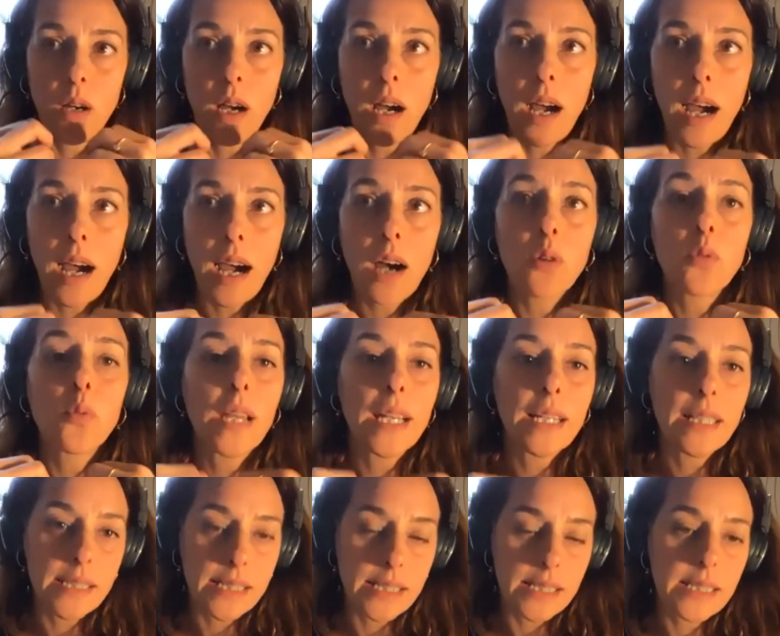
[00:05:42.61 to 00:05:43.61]
how we
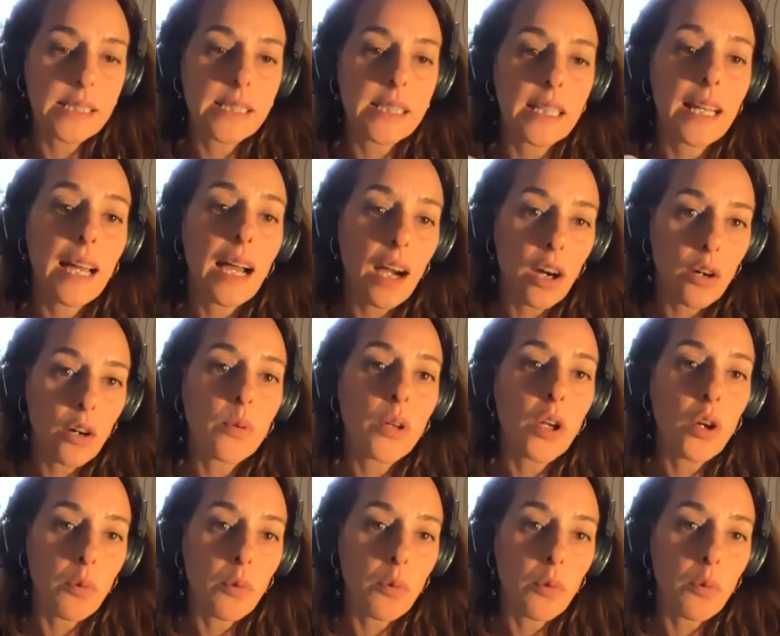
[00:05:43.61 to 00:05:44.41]
exist and how we